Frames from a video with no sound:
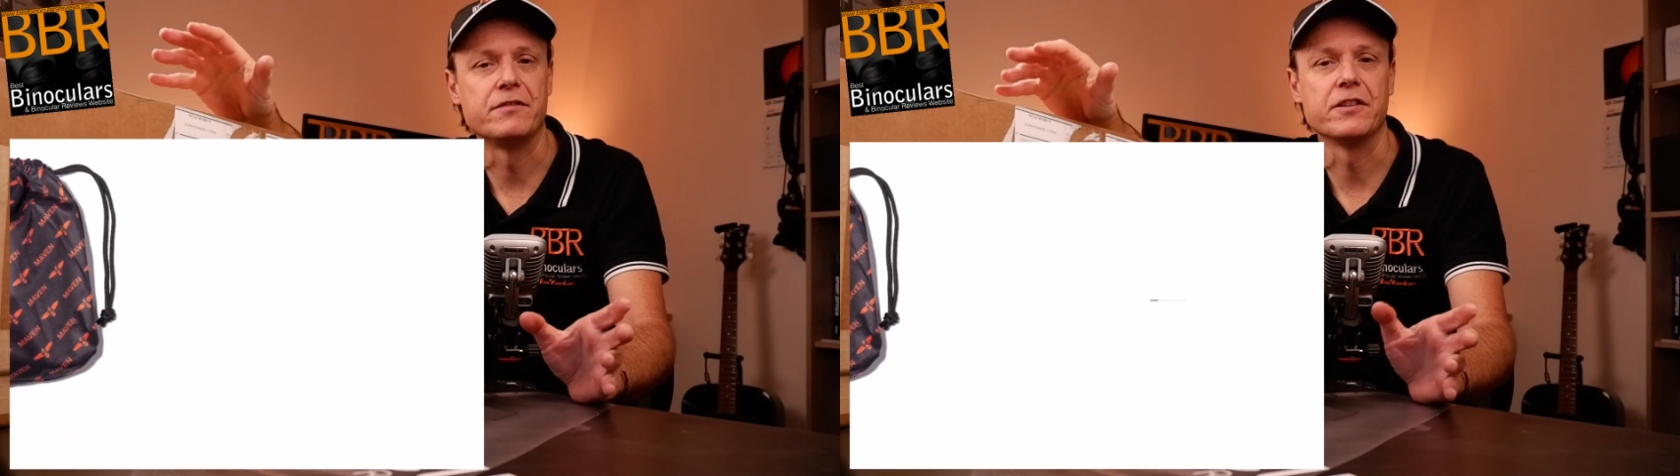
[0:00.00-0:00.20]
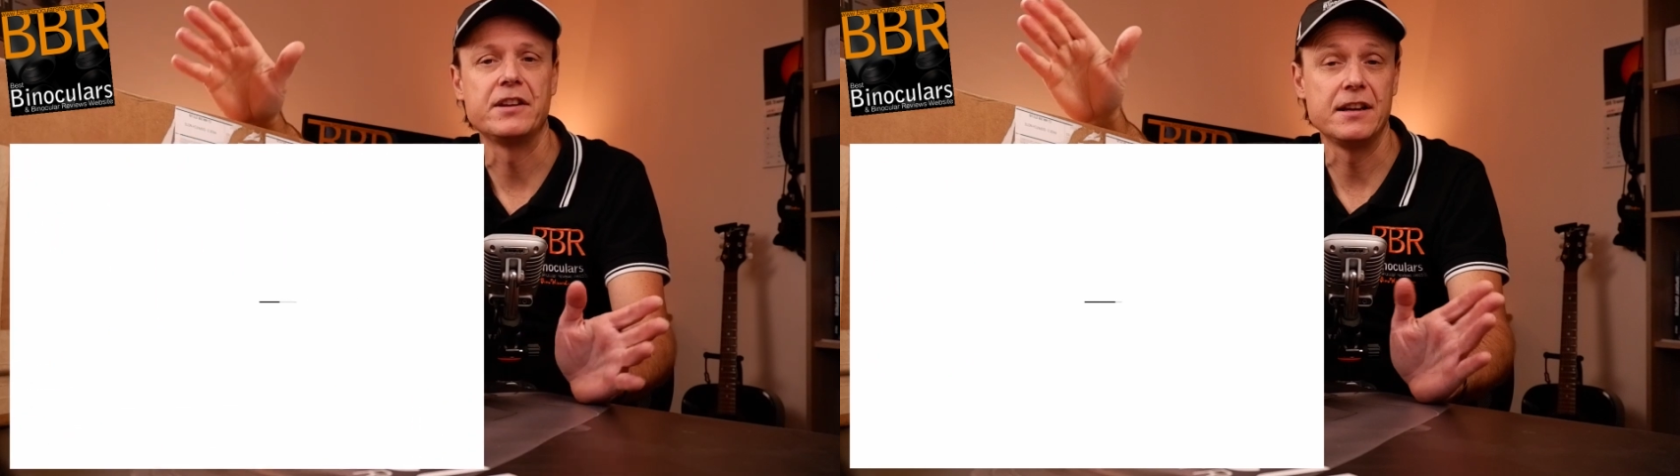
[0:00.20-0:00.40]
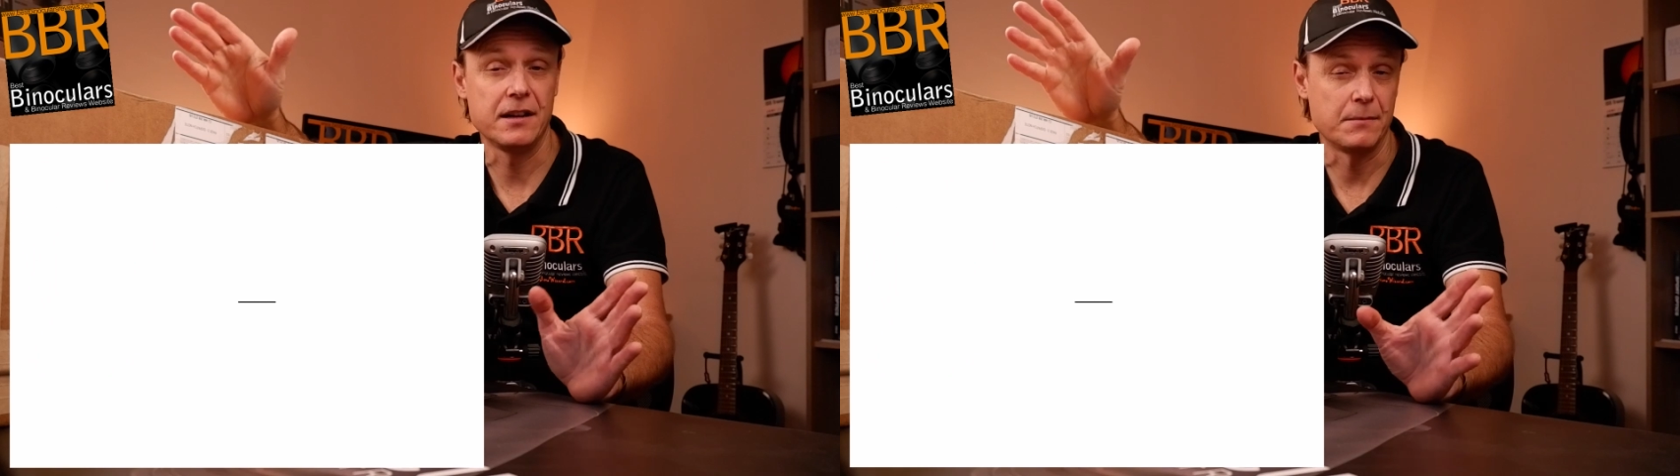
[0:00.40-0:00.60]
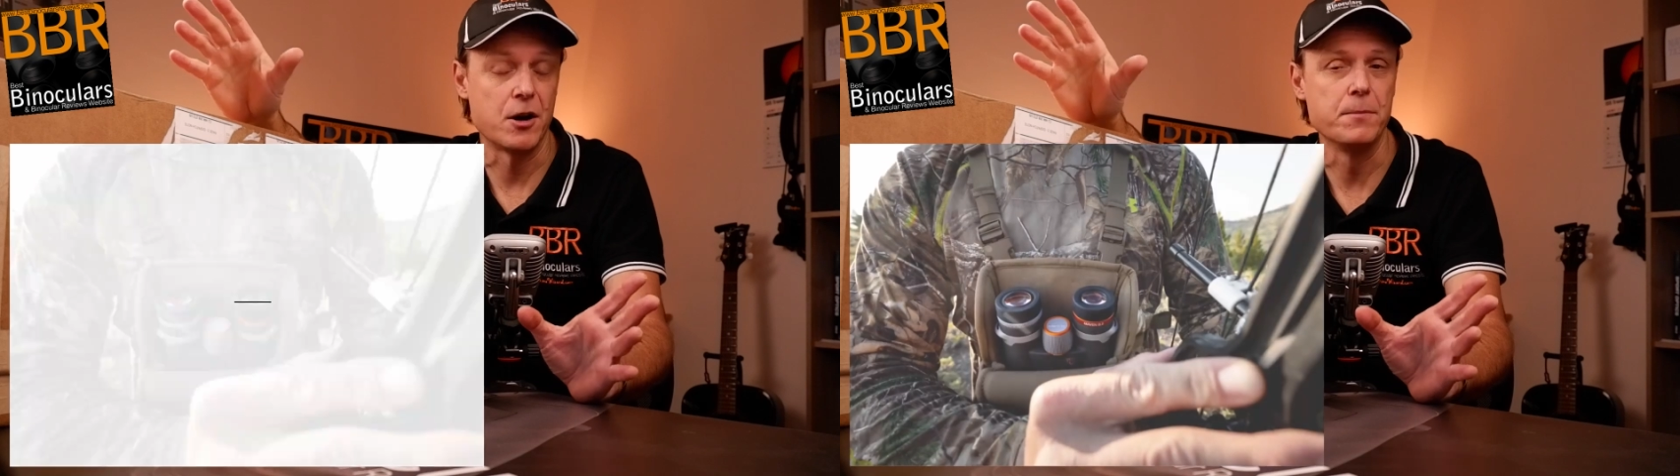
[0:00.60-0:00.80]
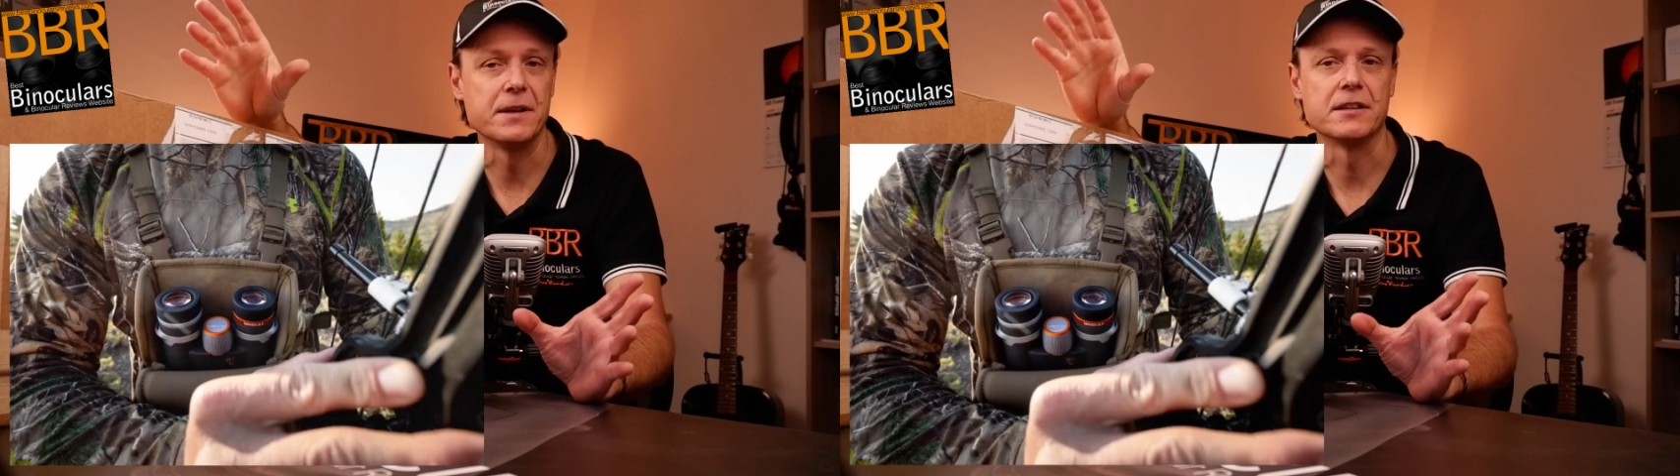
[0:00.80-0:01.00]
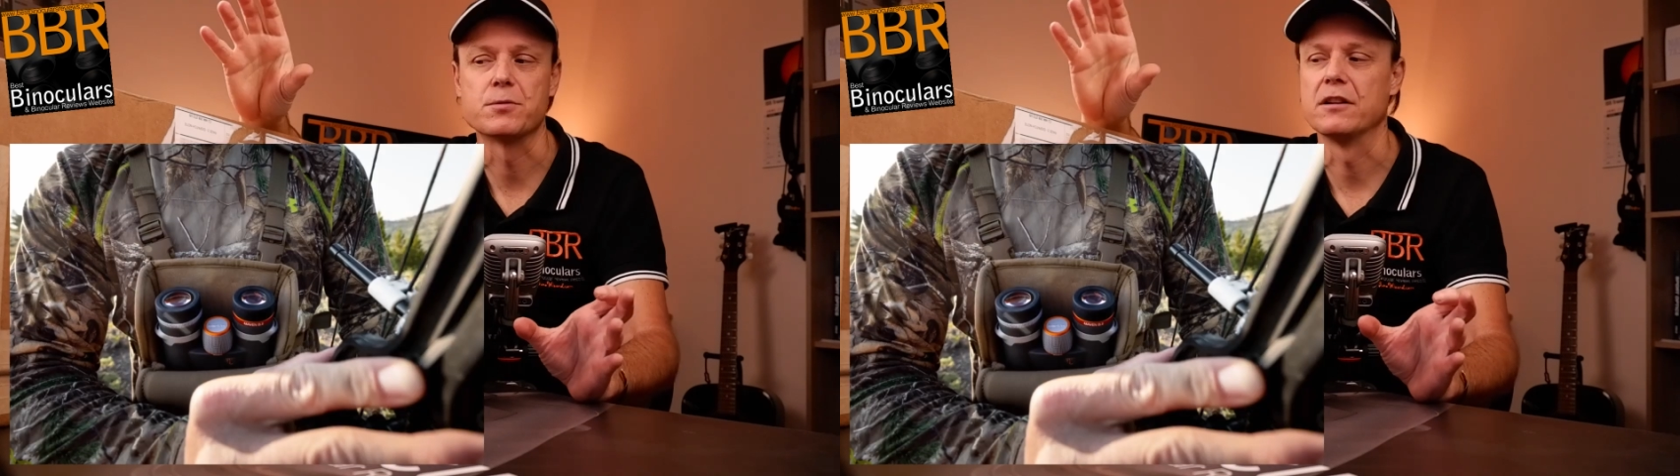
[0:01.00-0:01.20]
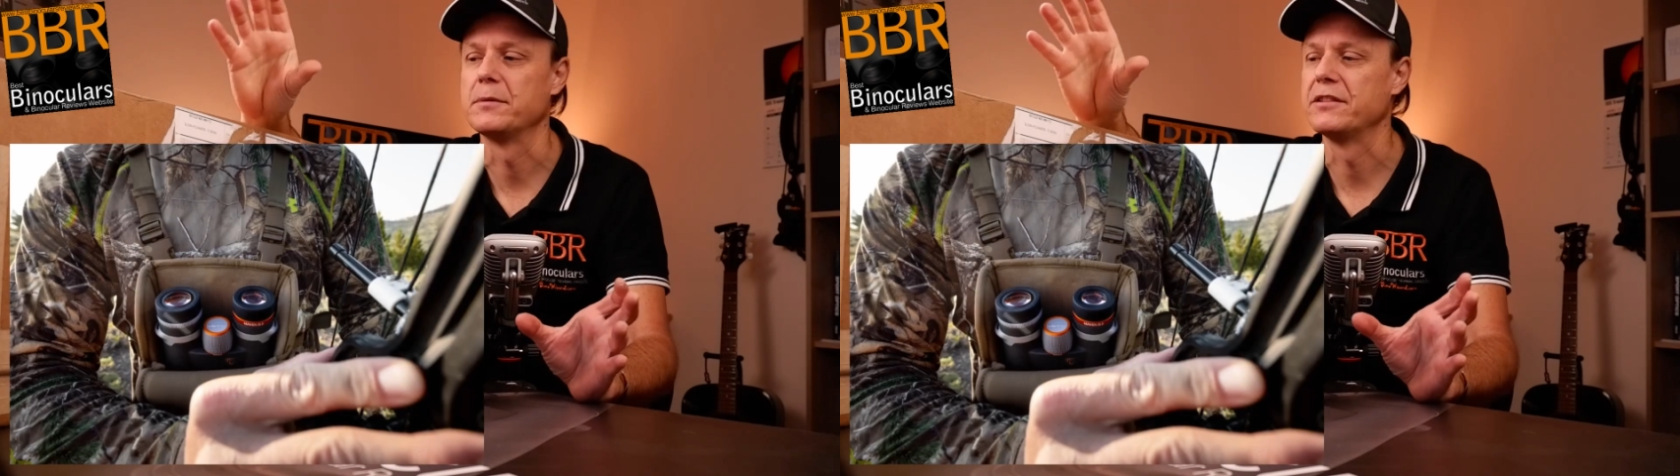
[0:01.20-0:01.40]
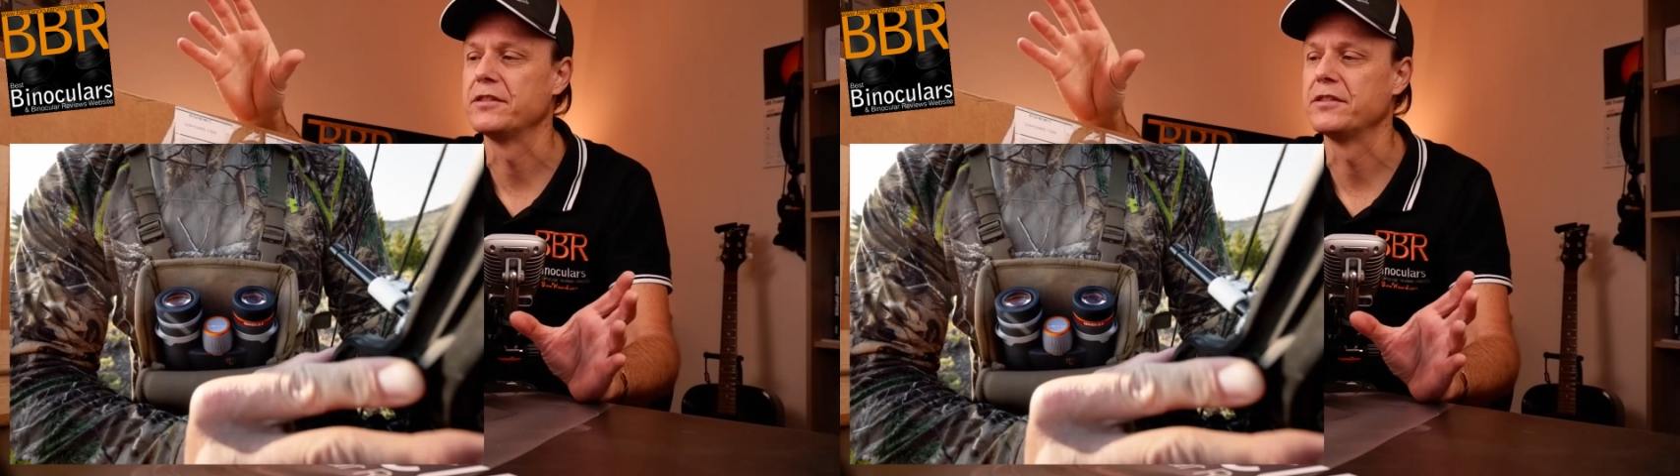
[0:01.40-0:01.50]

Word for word: by 50. I'm hoping the 12 by